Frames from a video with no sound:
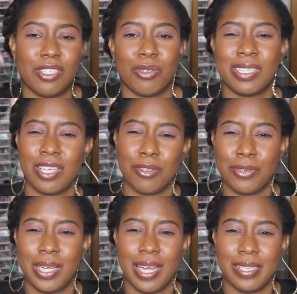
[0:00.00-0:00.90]
So to tell
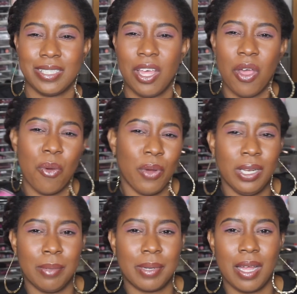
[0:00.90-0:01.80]
you guys what
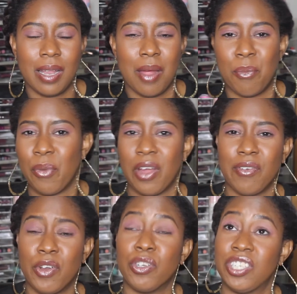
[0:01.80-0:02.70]
lip color I'm
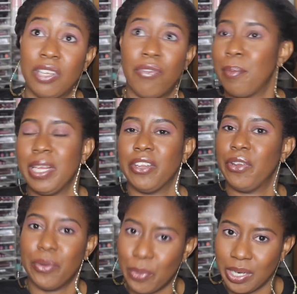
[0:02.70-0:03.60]
wearing, or just for me to
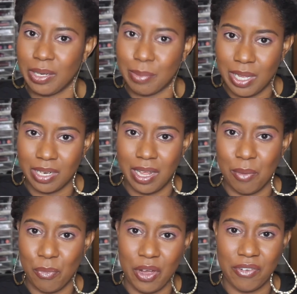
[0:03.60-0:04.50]
know what lip color
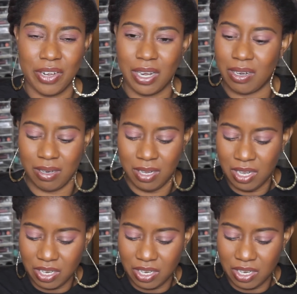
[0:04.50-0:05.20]
I'm wearing, and,